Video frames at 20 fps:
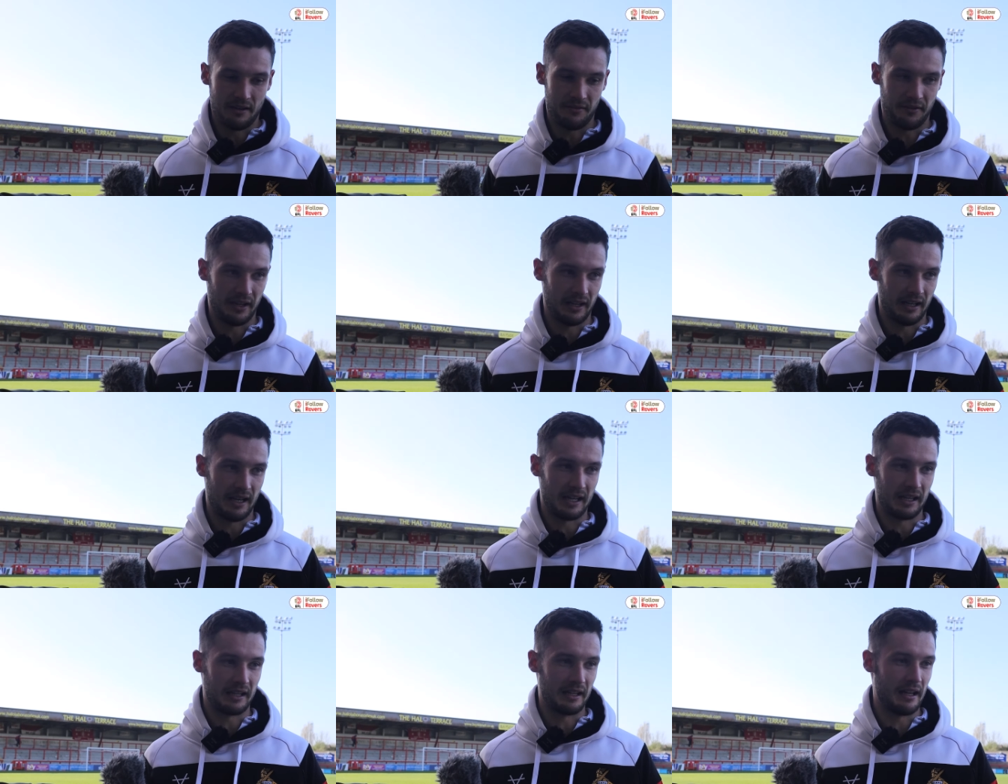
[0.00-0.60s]

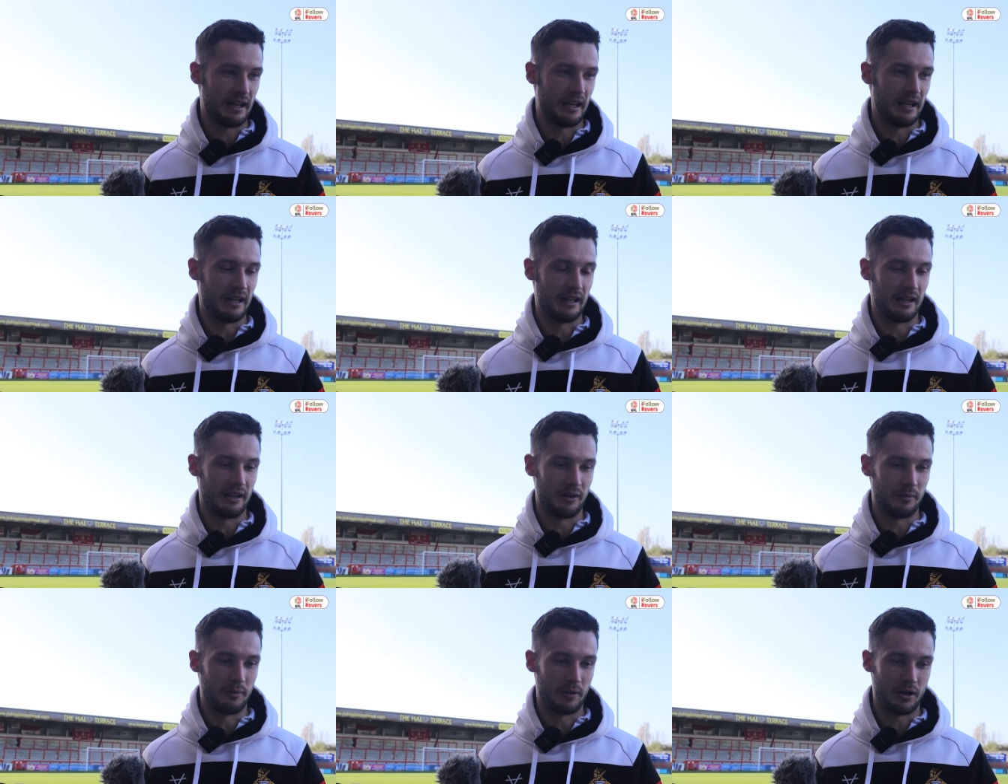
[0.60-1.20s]
feel like
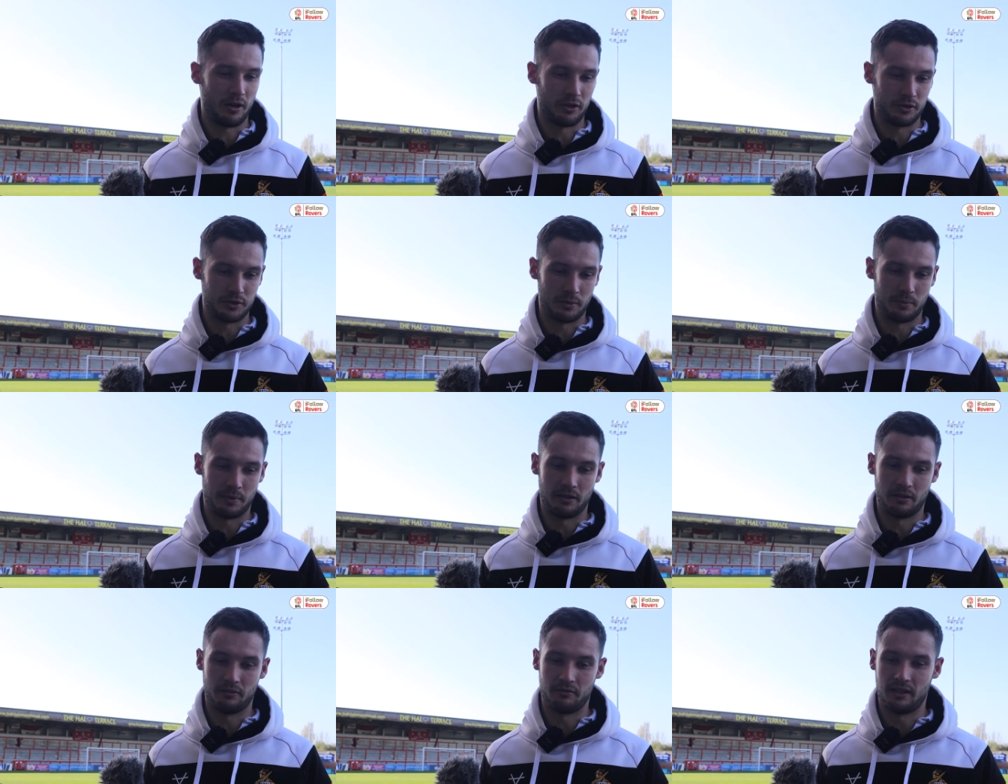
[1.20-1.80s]
uh, we're
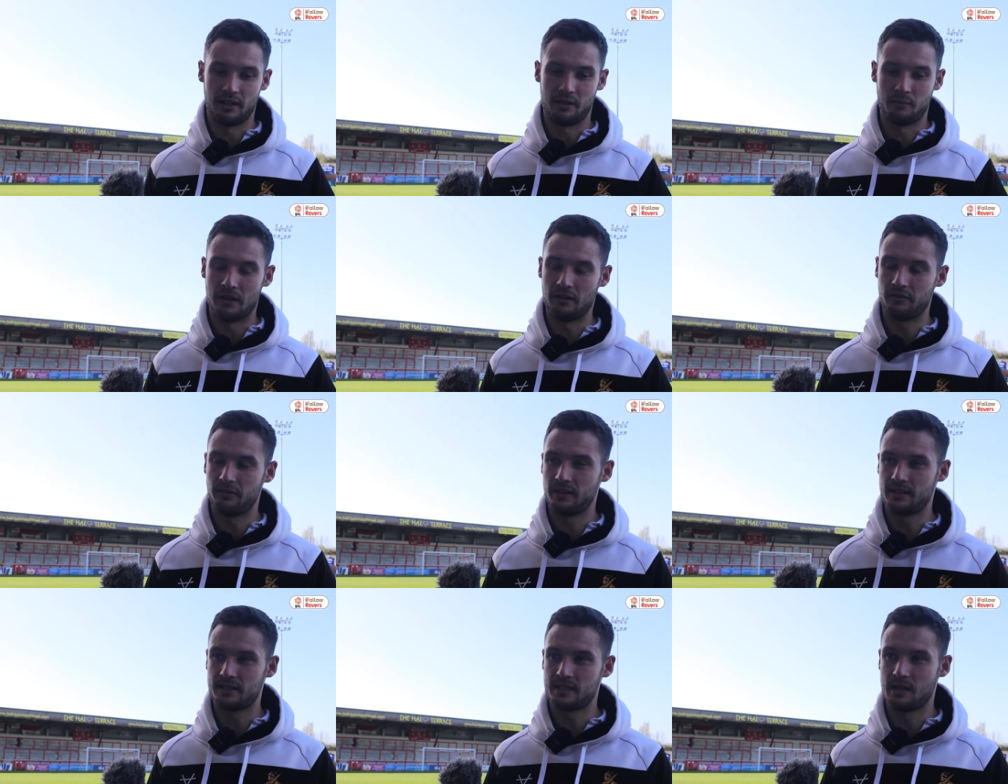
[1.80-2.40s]
contributing really
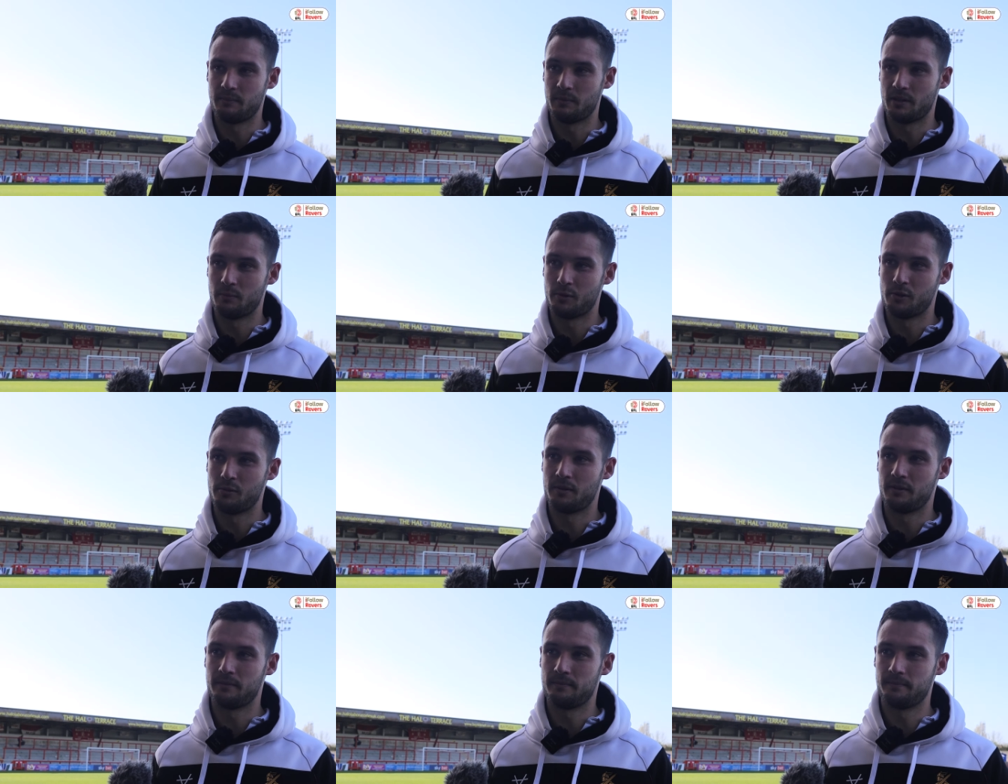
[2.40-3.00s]
well for the team at the
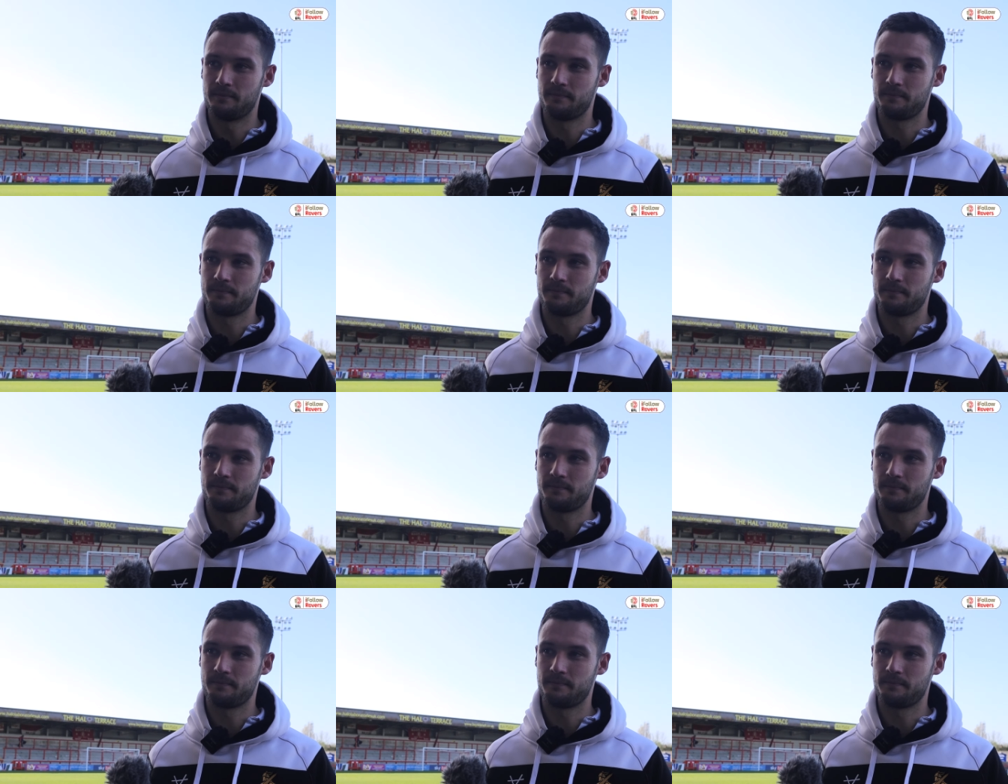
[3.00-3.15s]
moment